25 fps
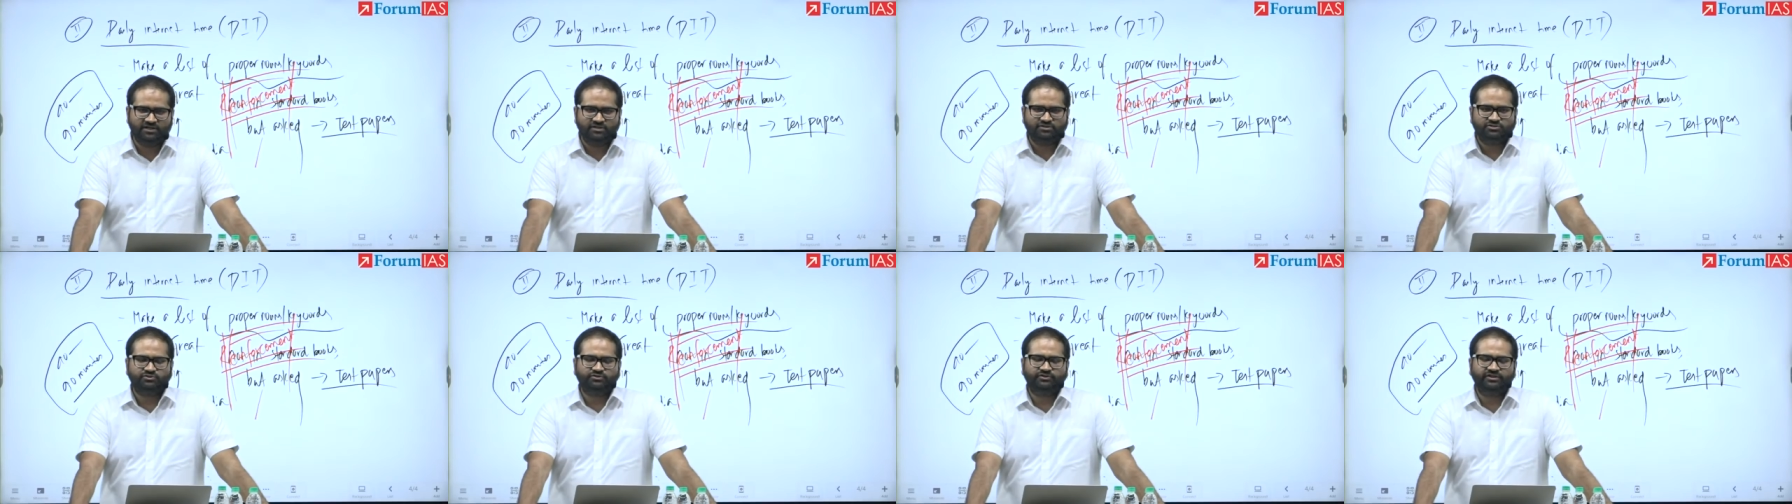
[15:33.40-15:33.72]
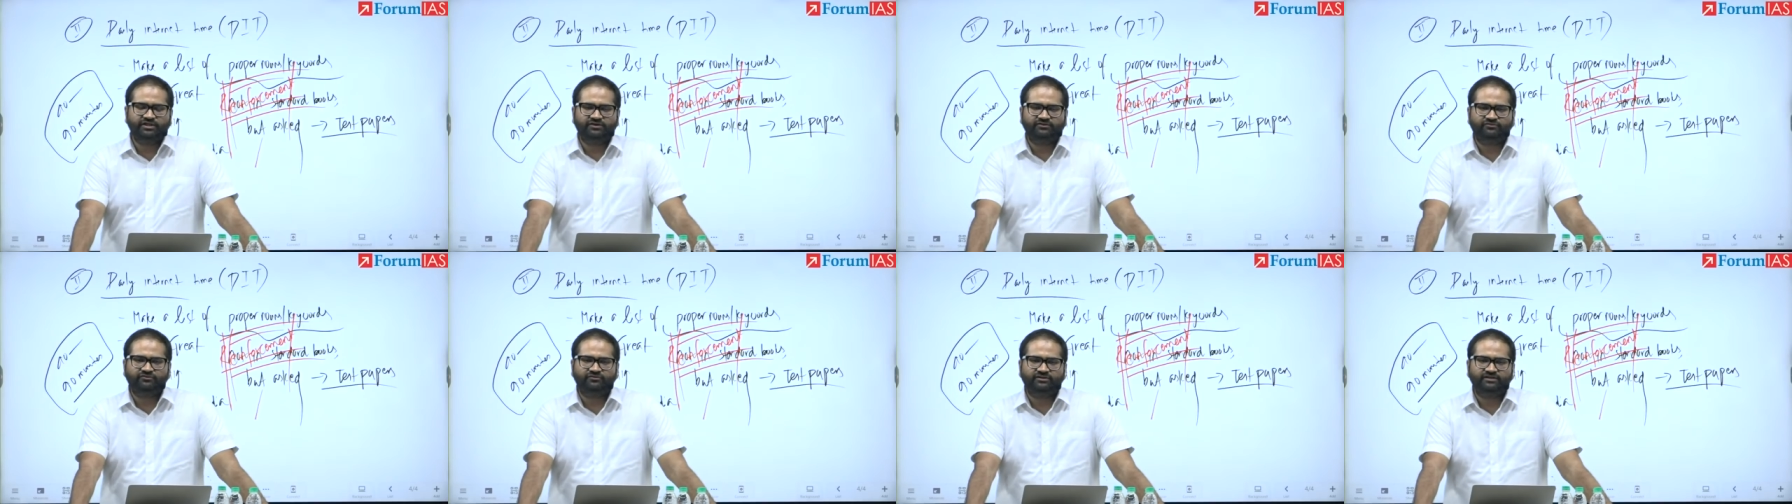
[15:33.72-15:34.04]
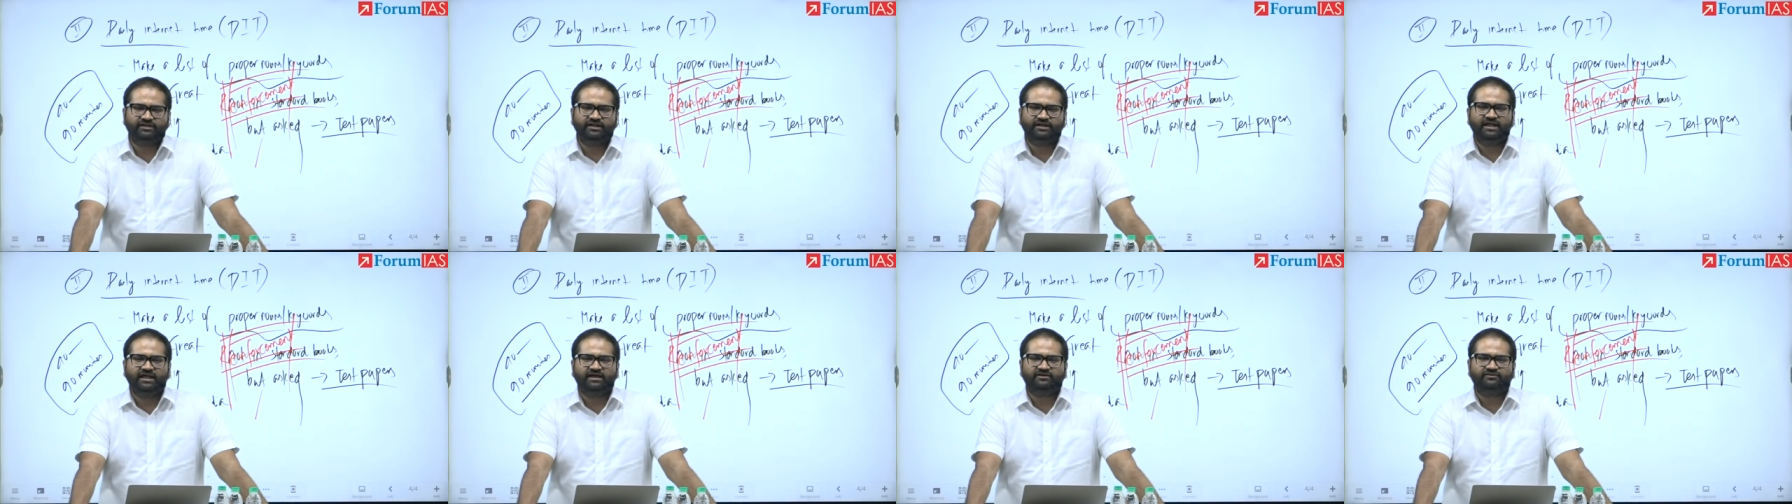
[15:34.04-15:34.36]
So therefore
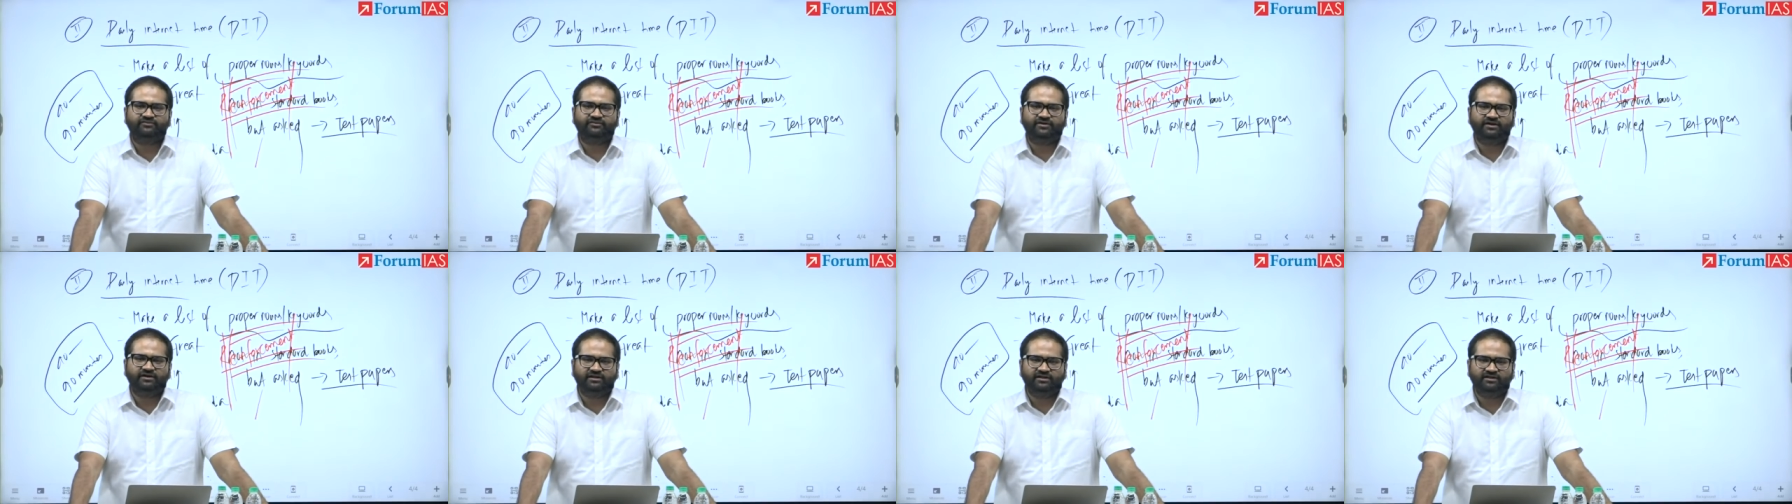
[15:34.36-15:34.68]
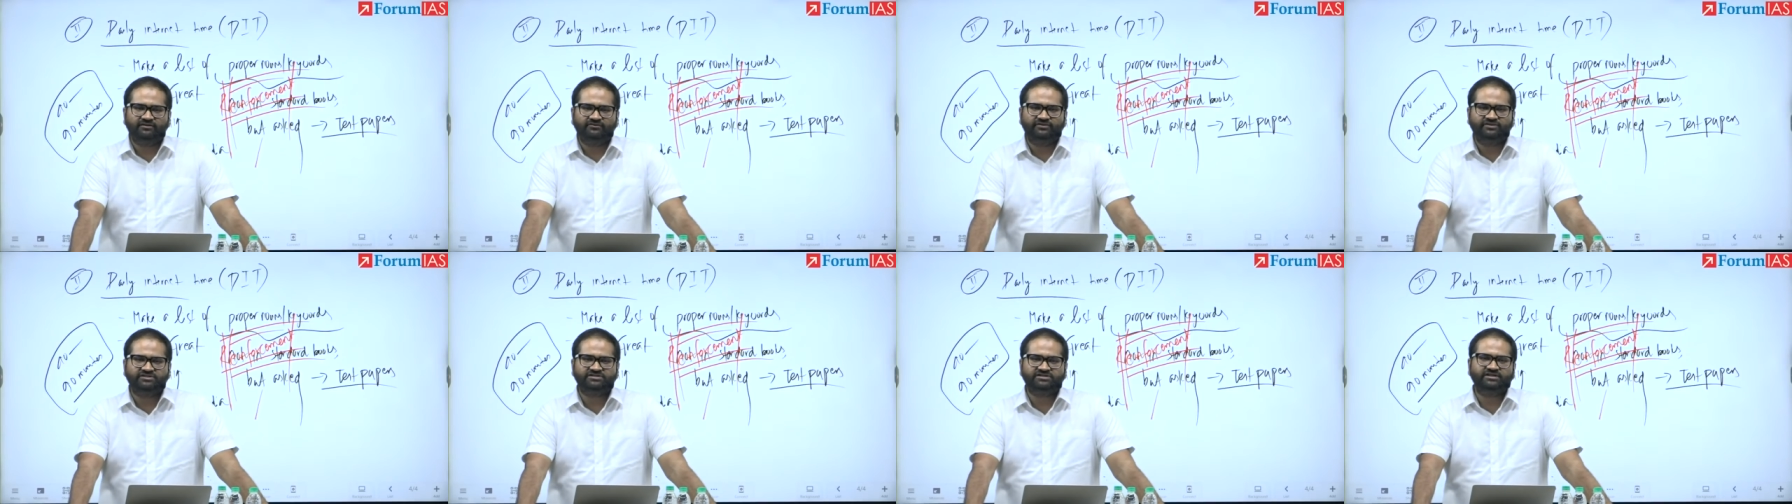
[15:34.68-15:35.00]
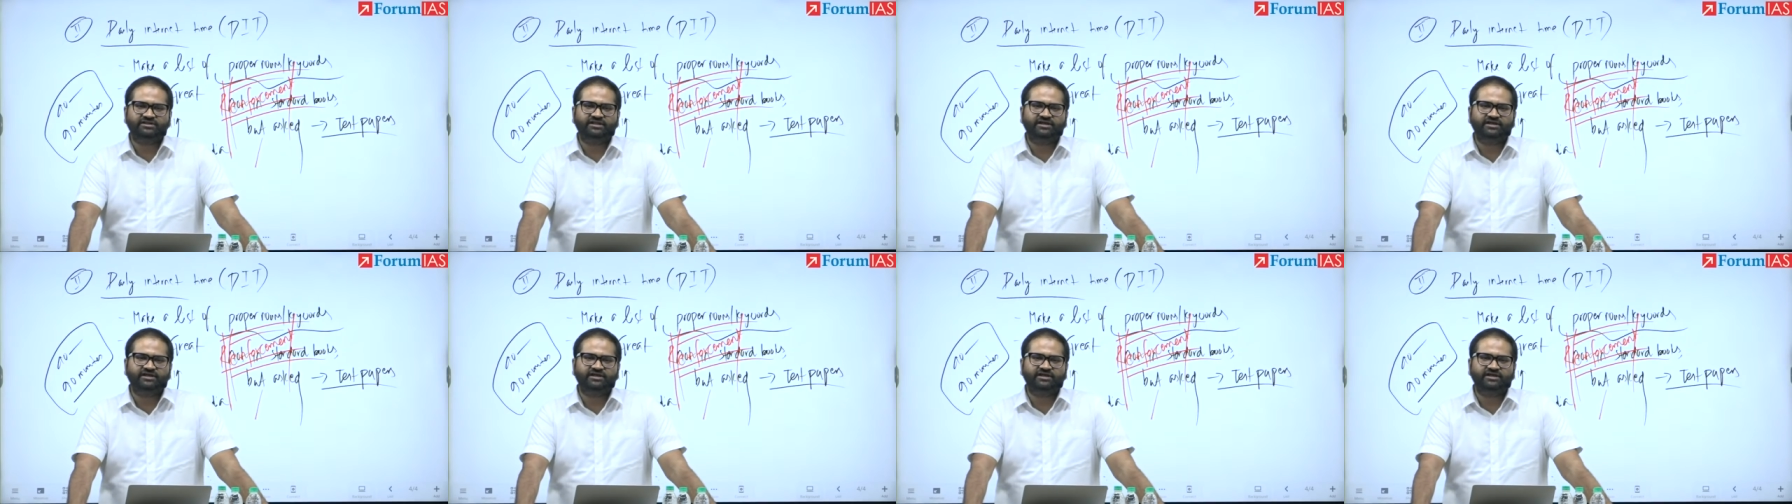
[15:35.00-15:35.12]
they lack frontal vision,